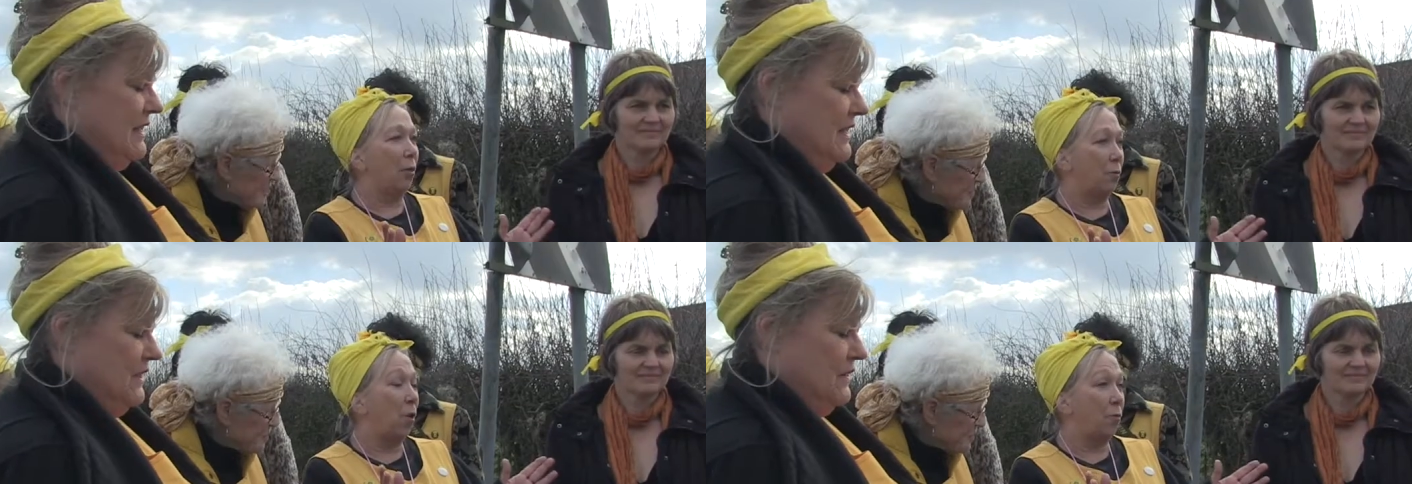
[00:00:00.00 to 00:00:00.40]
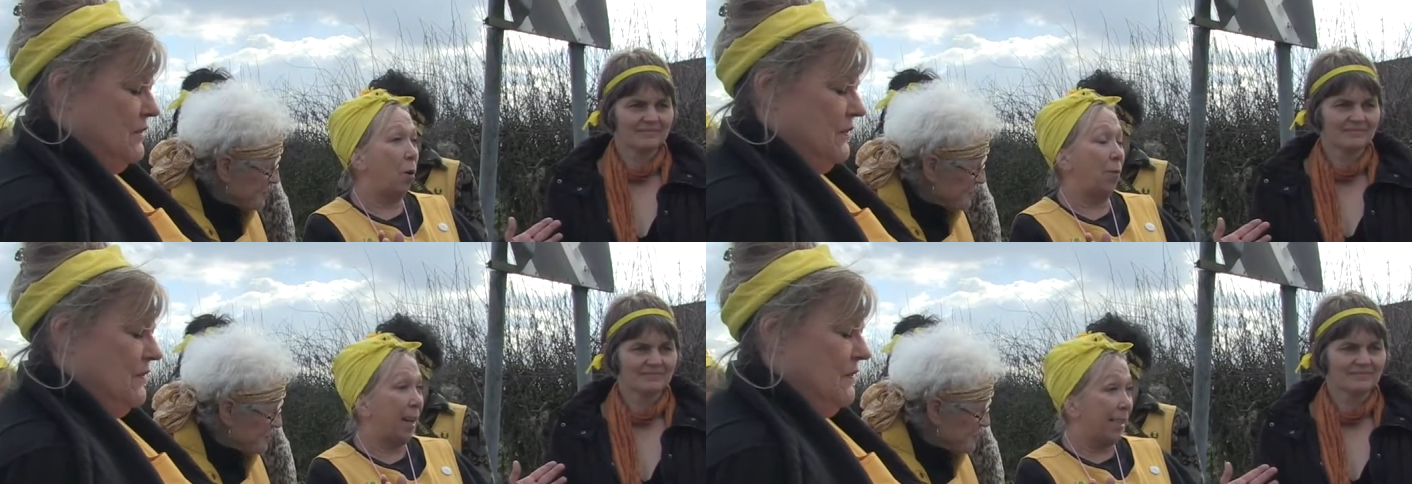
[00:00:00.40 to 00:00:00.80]
Speaker 1: of, of
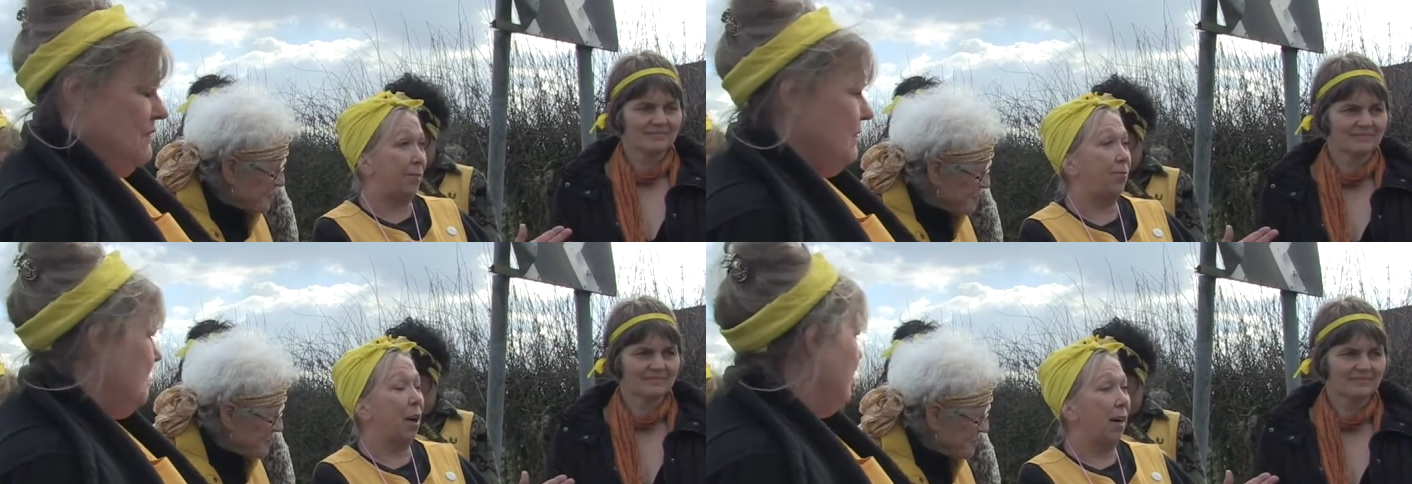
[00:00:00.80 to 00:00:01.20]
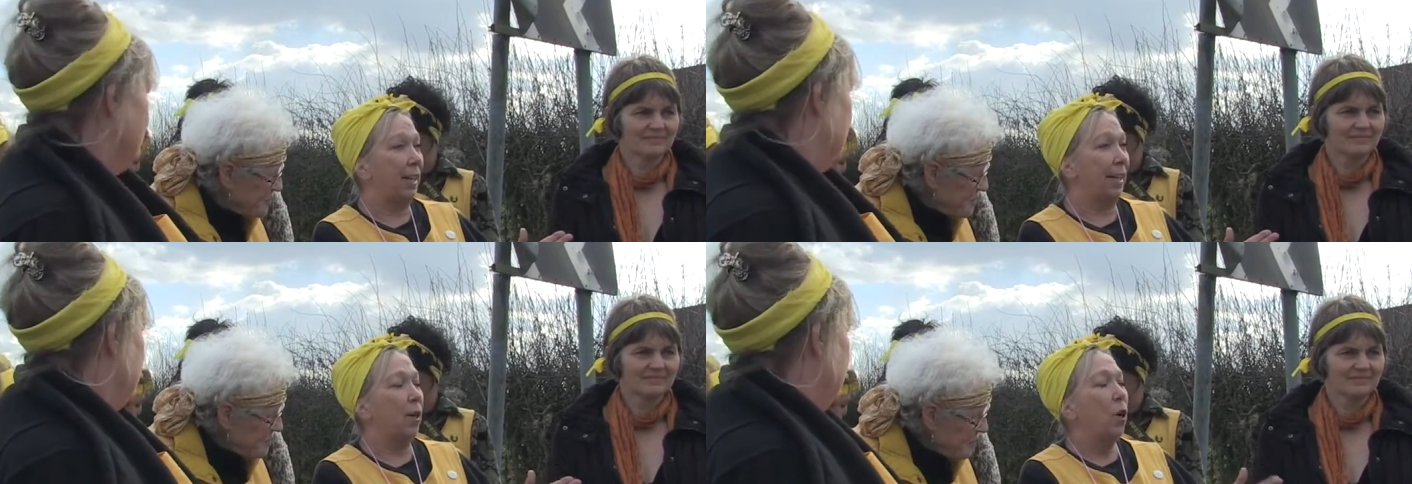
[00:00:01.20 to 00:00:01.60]
what they define
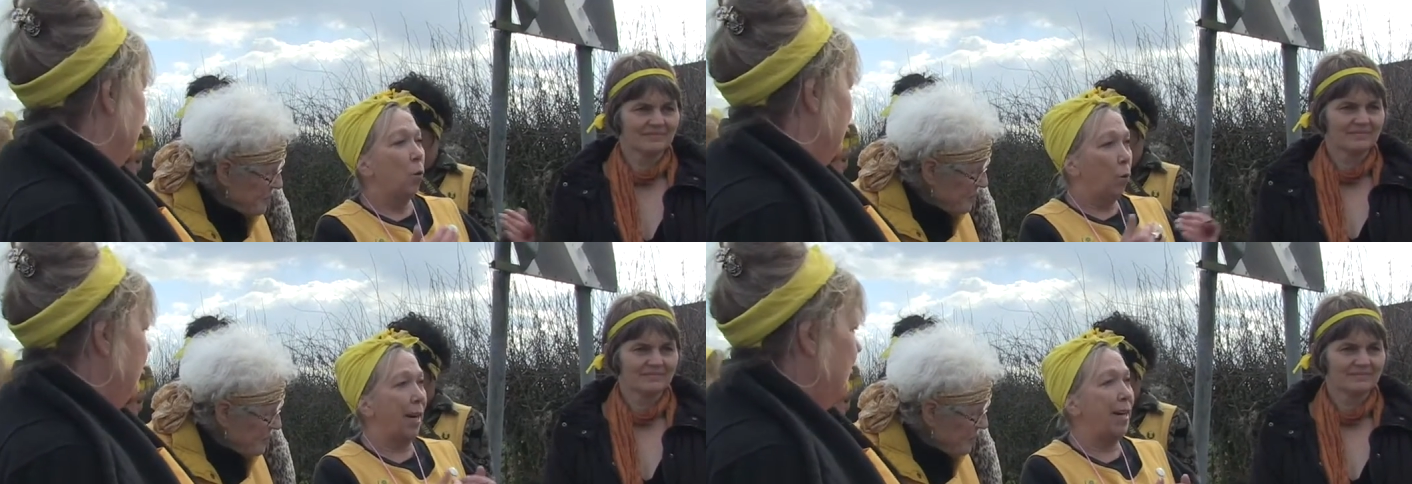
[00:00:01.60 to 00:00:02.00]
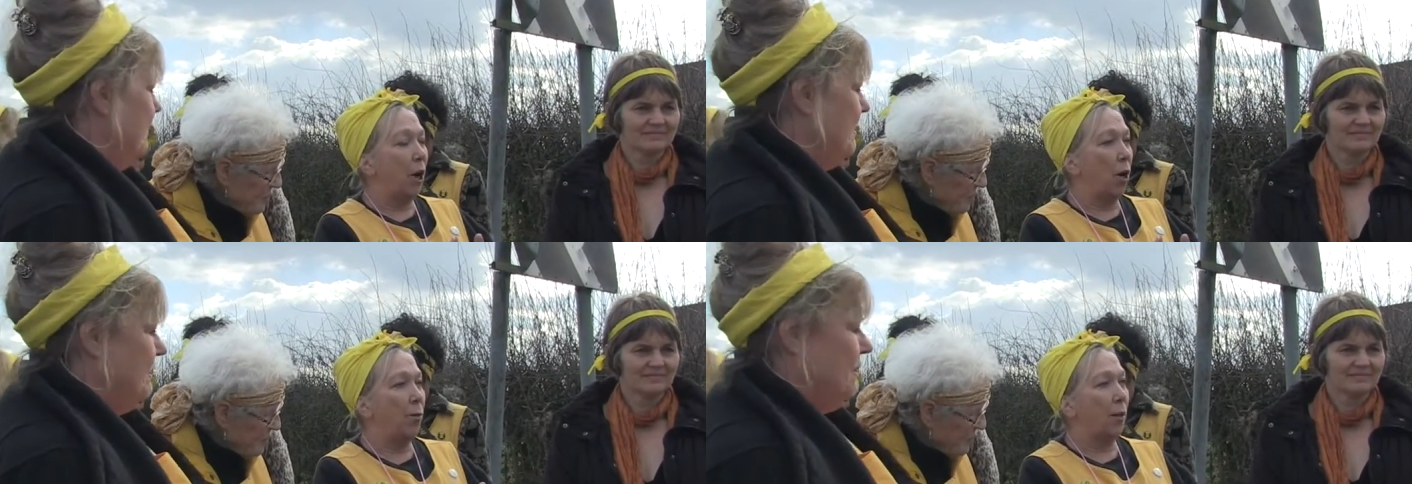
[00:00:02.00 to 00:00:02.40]
it, we
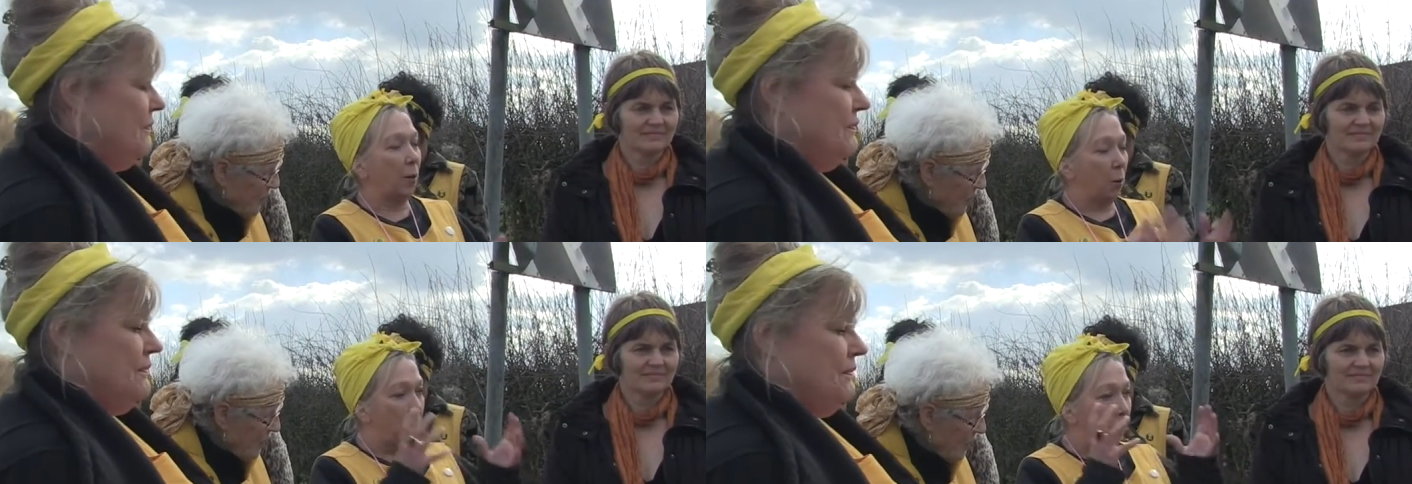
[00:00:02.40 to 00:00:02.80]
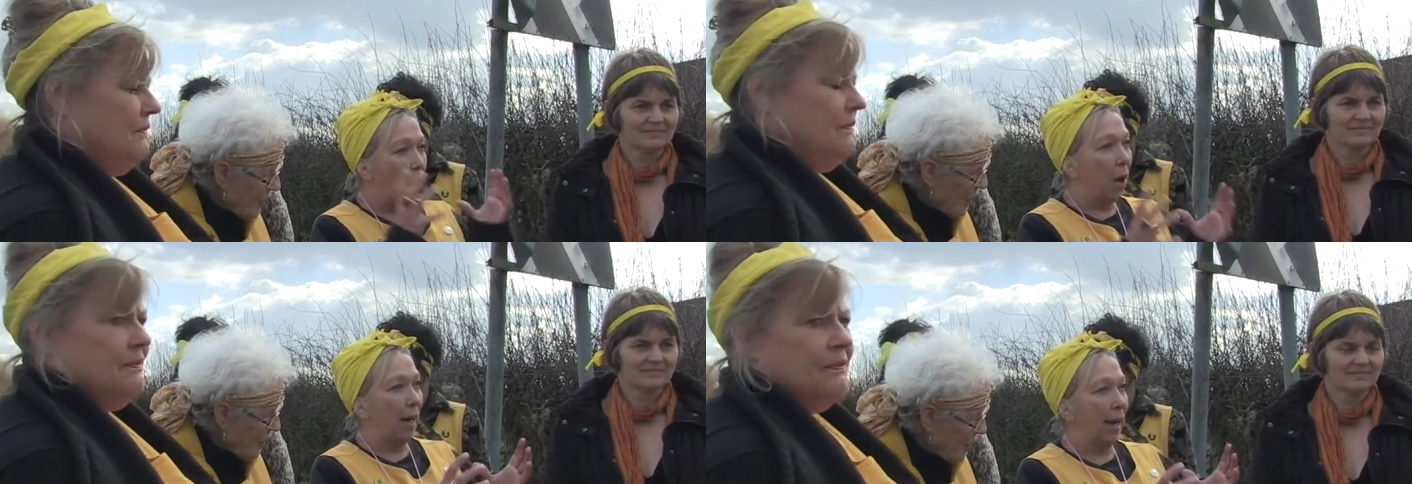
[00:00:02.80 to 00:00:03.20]
know that they're
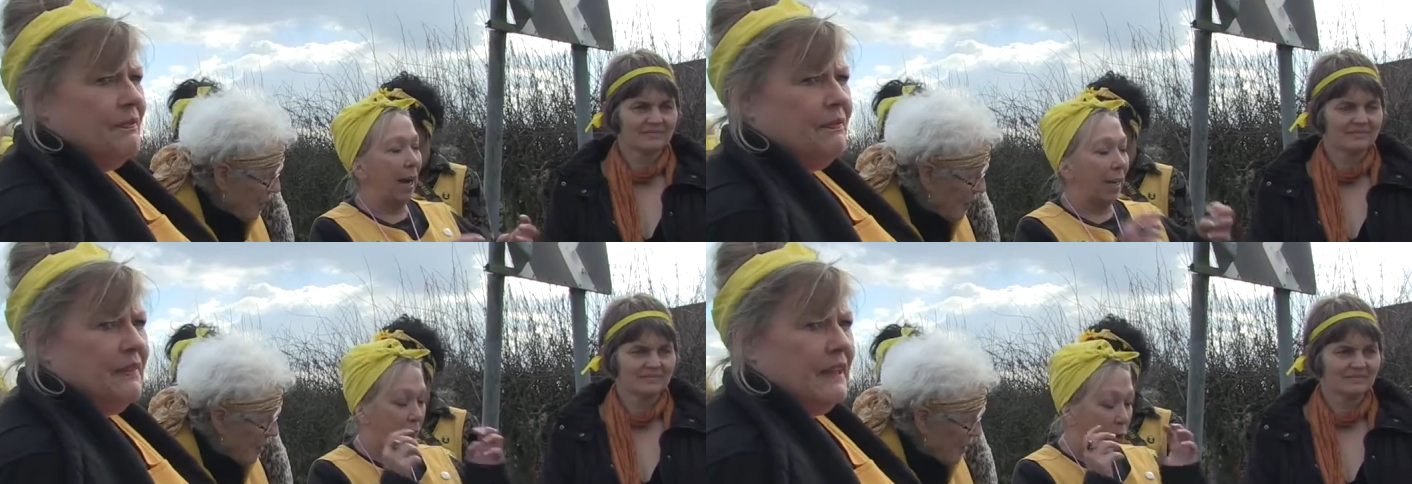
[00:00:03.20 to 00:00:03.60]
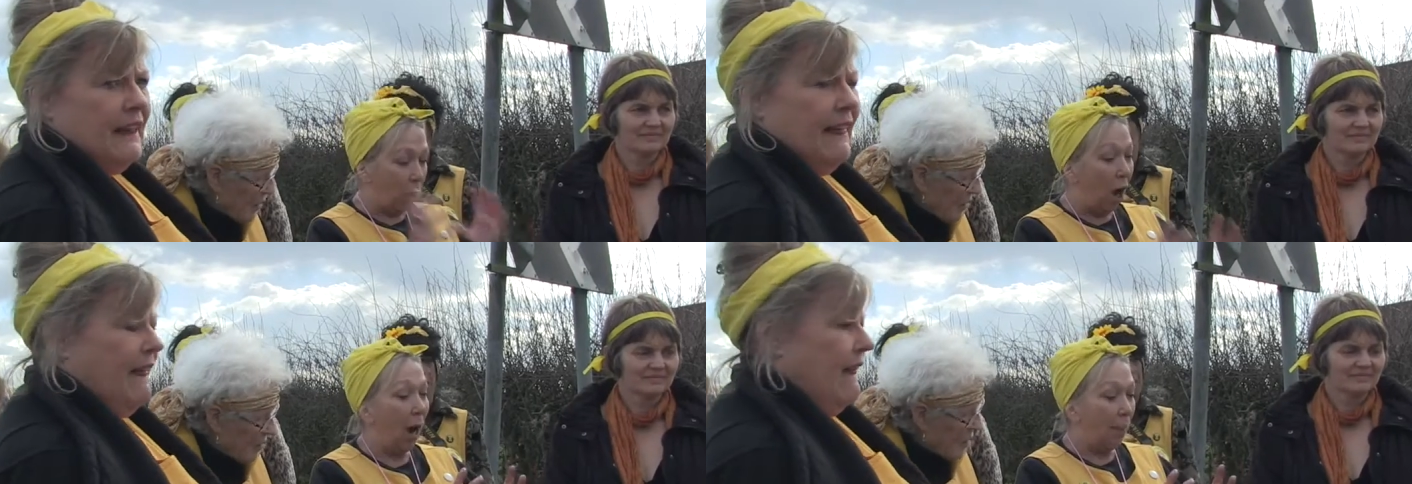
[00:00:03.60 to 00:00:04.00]
applying under
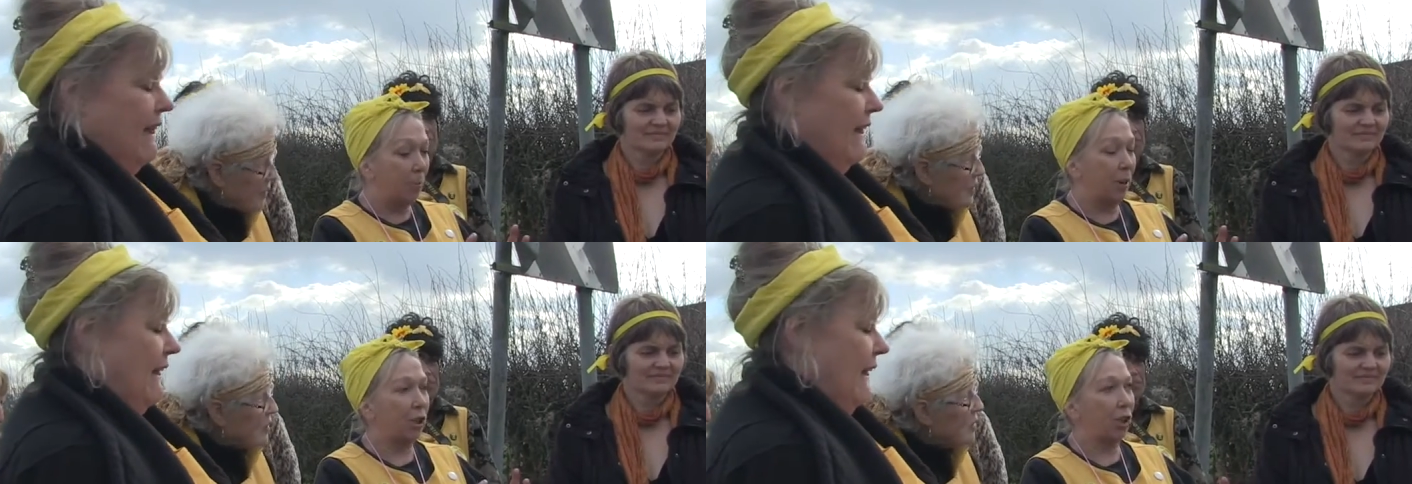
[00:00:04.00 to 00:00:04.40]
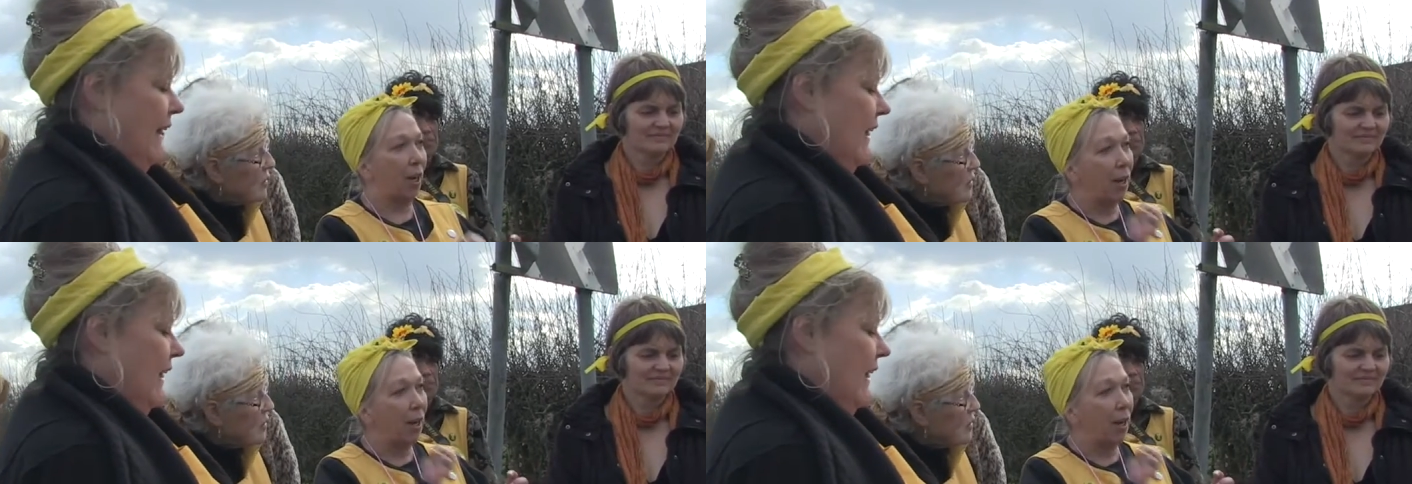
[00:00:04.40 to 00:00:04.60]
high pressure